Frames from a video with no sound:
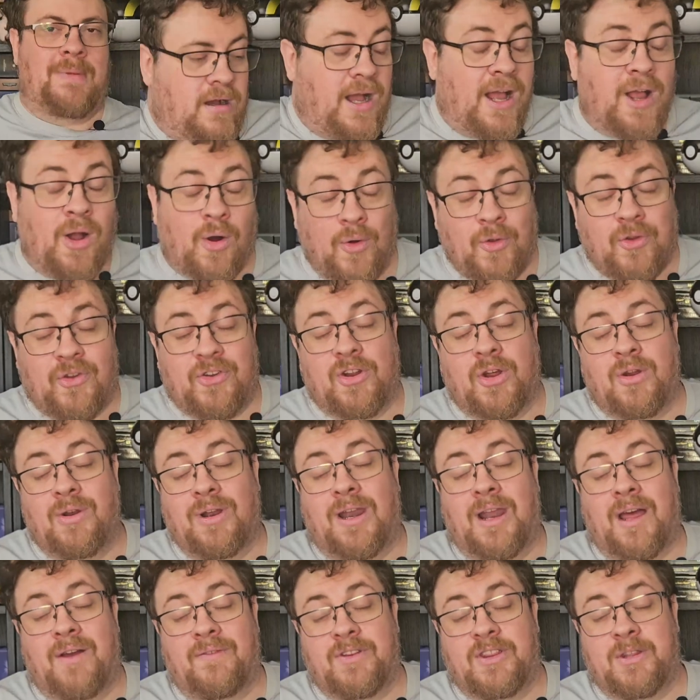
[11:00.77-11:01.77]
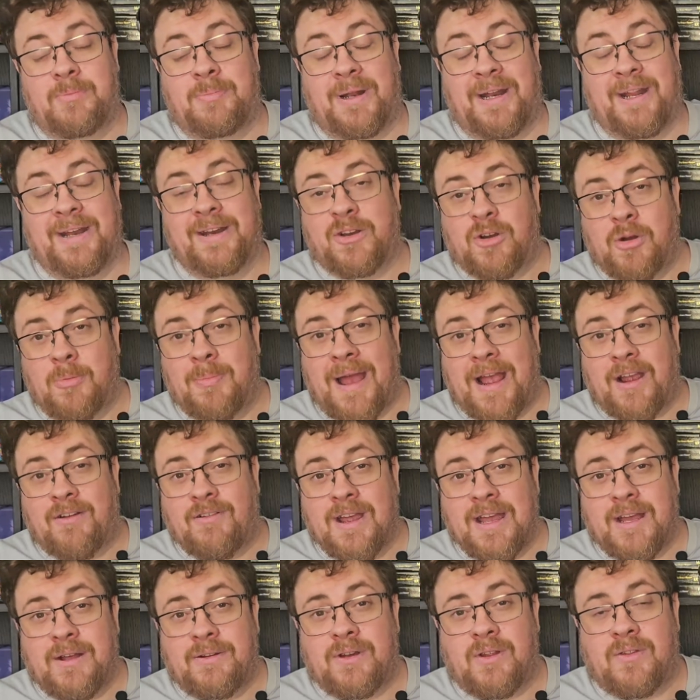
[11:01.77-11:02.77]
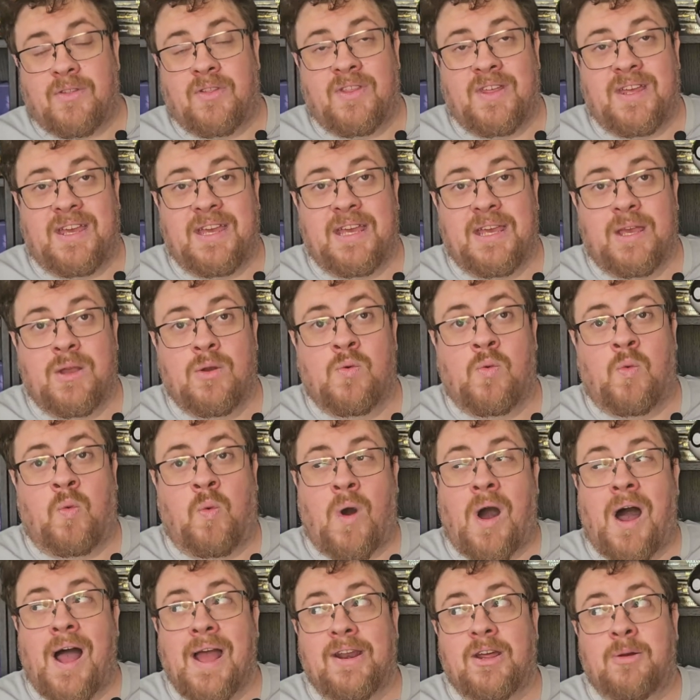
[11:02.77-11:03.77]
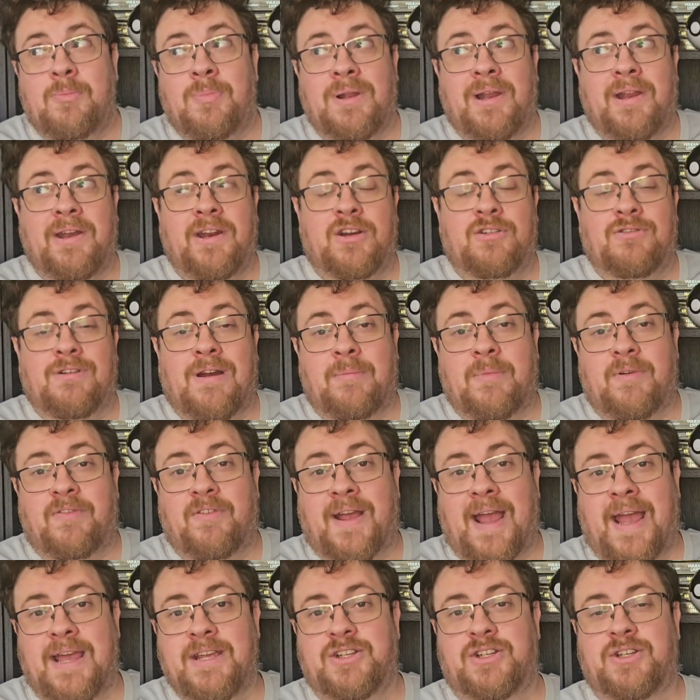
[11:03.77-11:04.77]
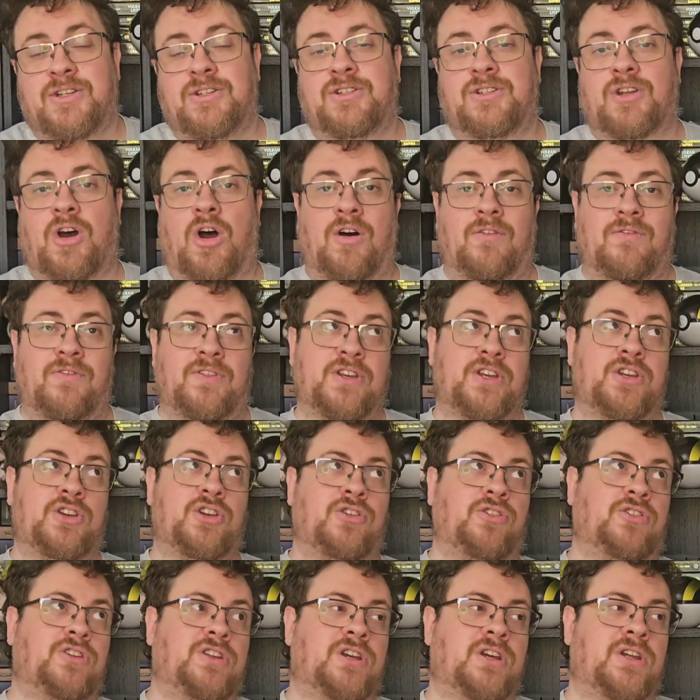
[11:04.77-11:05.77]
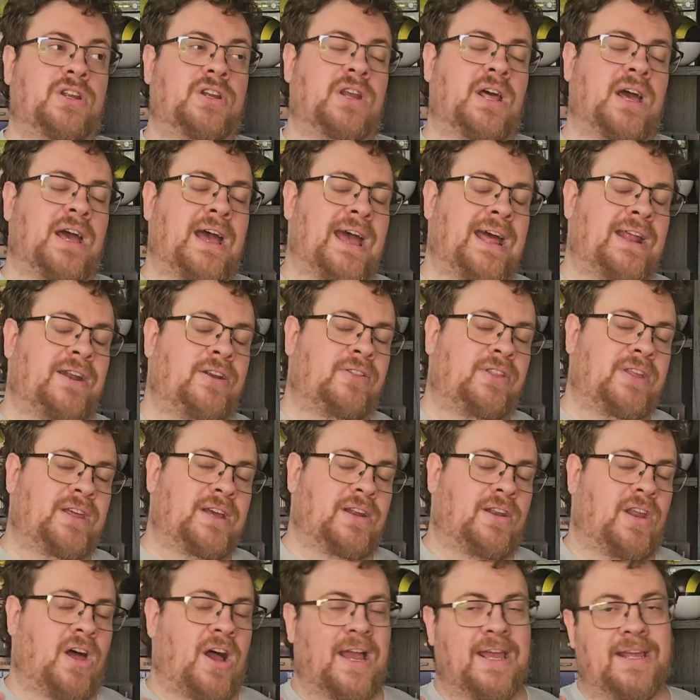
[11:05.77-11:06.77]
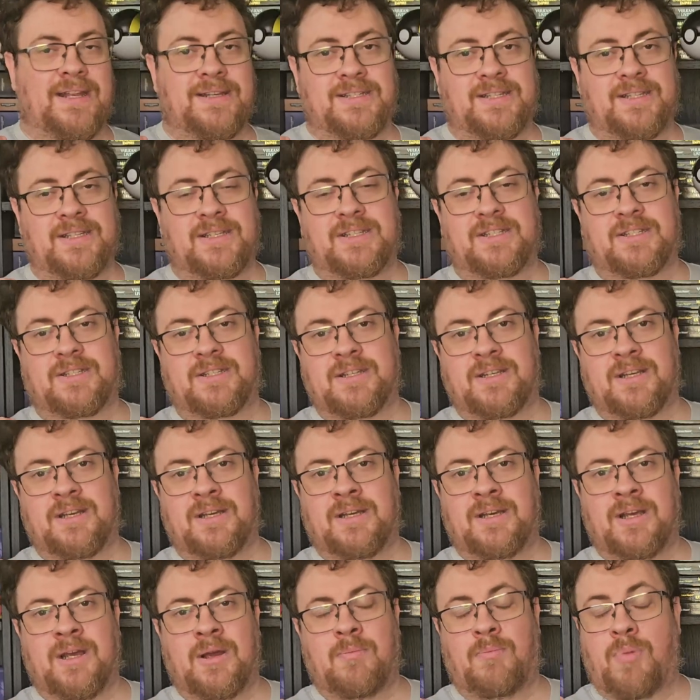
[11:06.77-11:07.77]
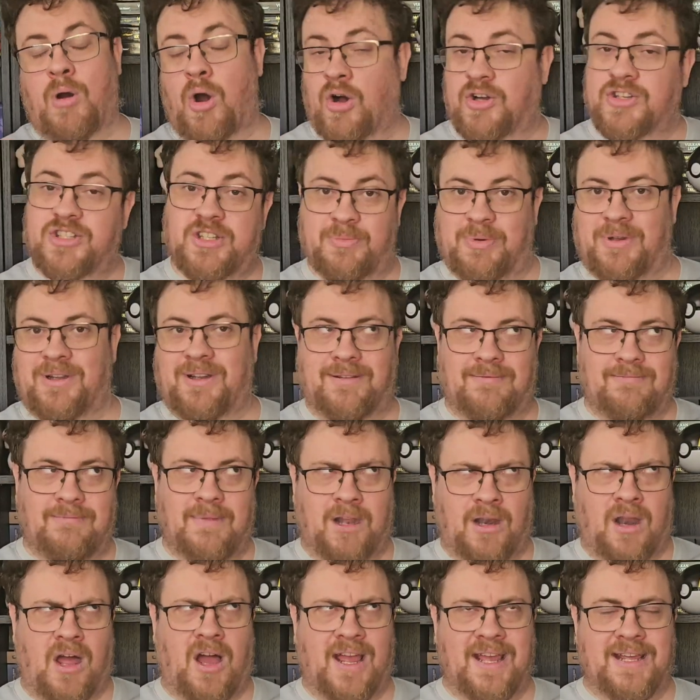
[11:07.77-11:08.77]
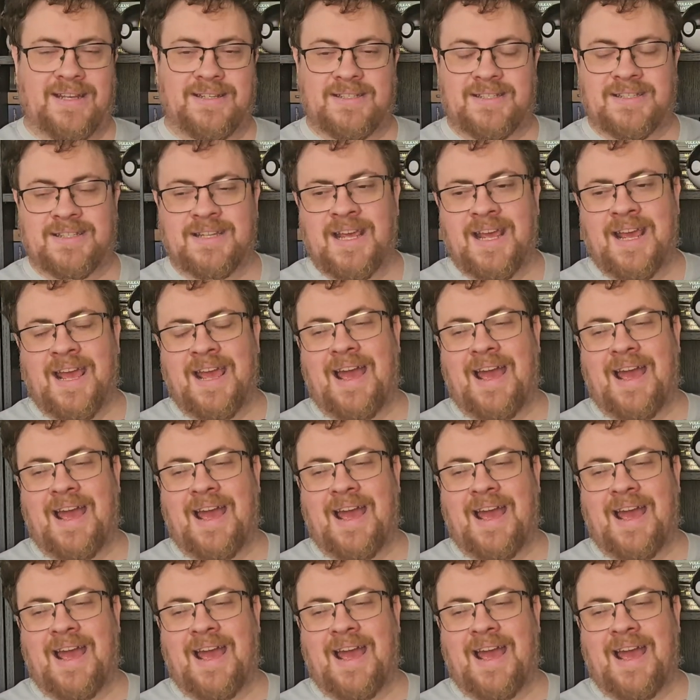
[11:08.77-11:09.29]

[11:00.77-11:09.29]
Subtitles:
I also loved the political background, the wider political ramifications of the Union and the Alliance's possible alliance,